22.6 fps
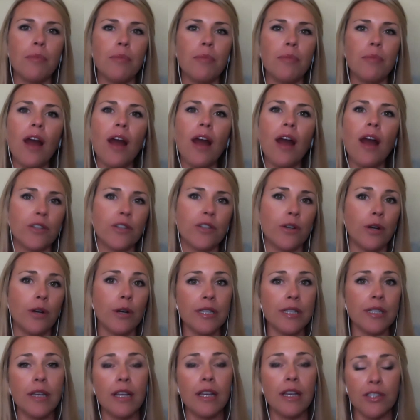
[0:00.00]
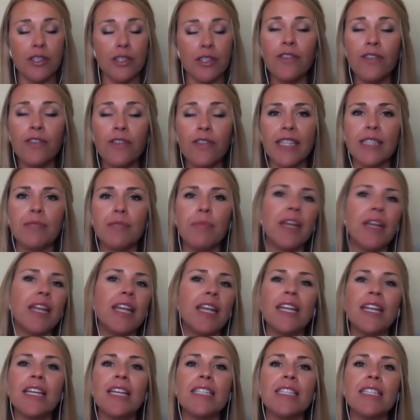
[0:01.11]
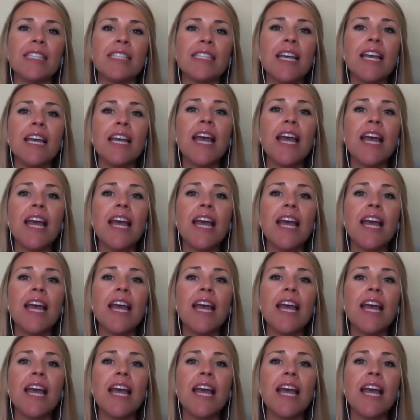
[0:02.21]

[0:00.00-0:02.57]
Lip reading: product or a service, but it is